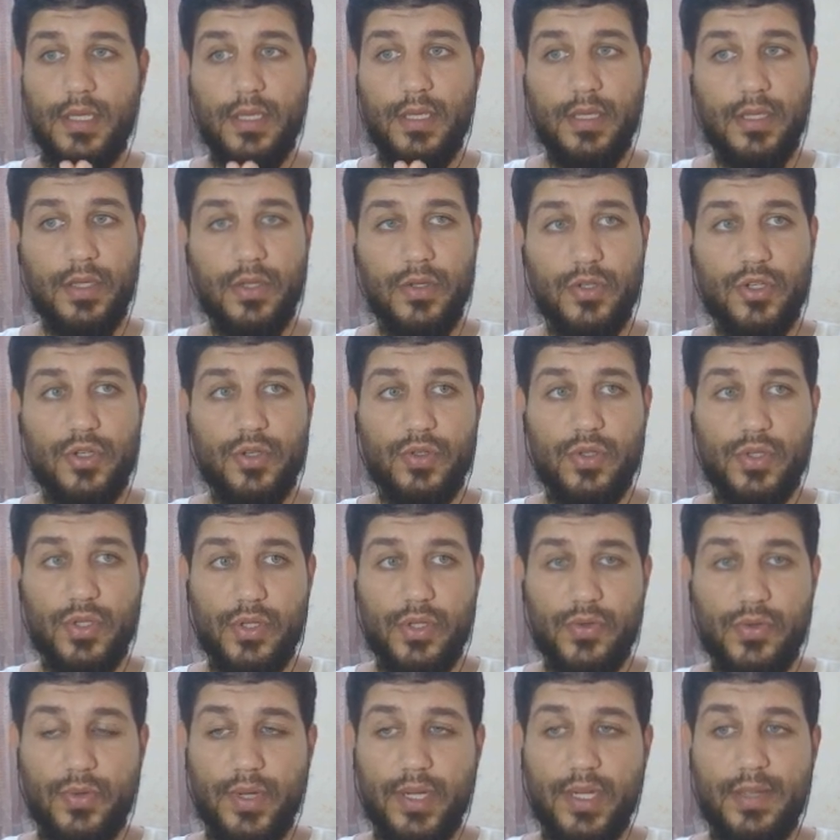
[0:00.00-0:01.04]
you should
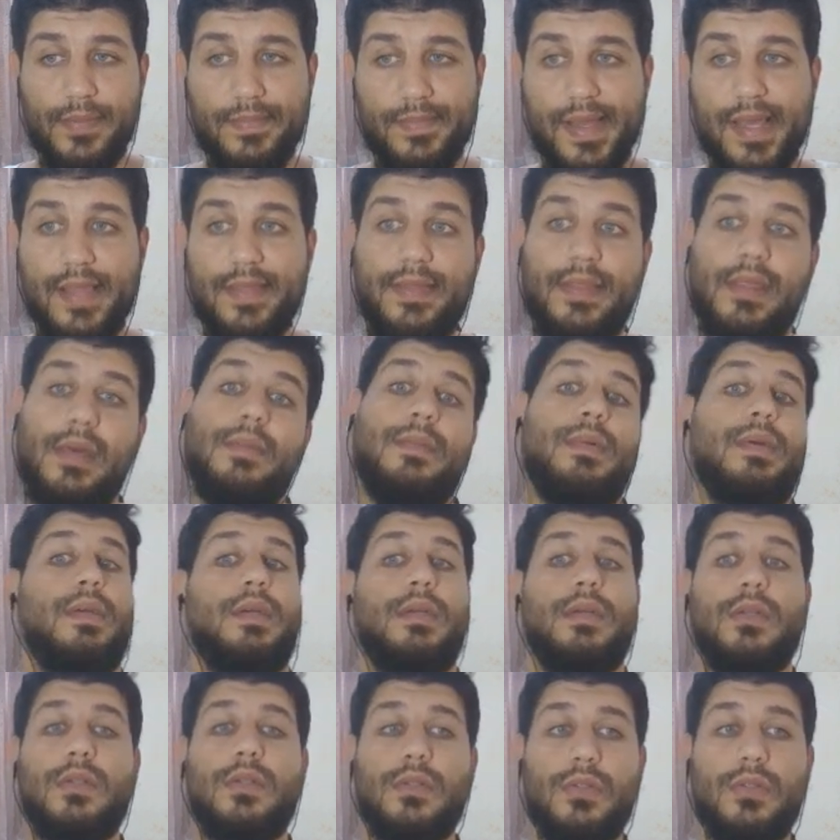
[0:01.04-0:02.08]
recommend them
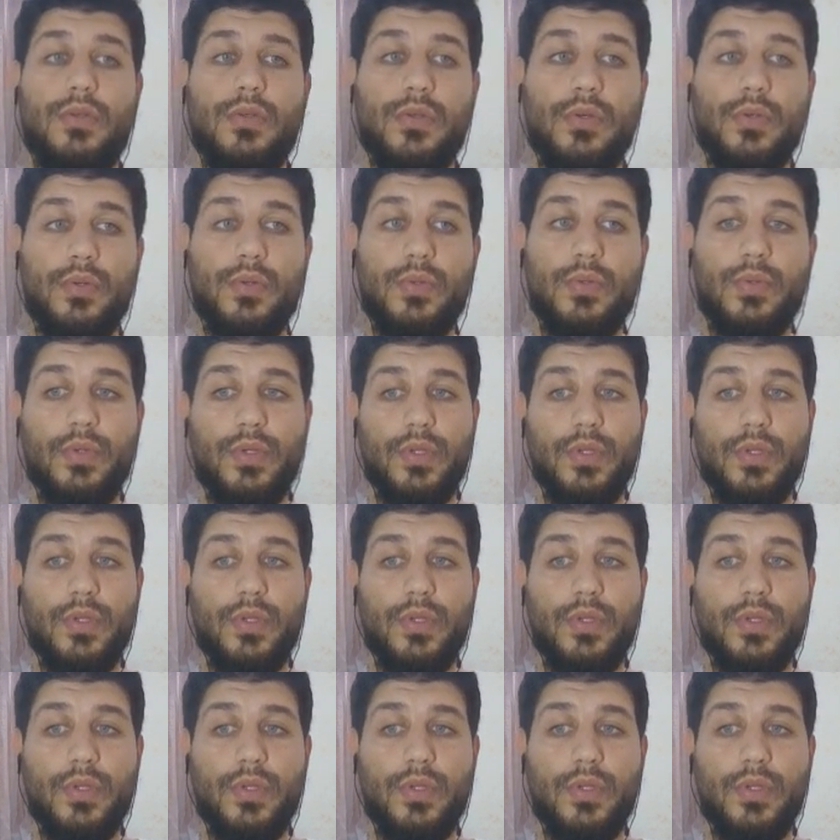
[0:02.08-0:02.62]
to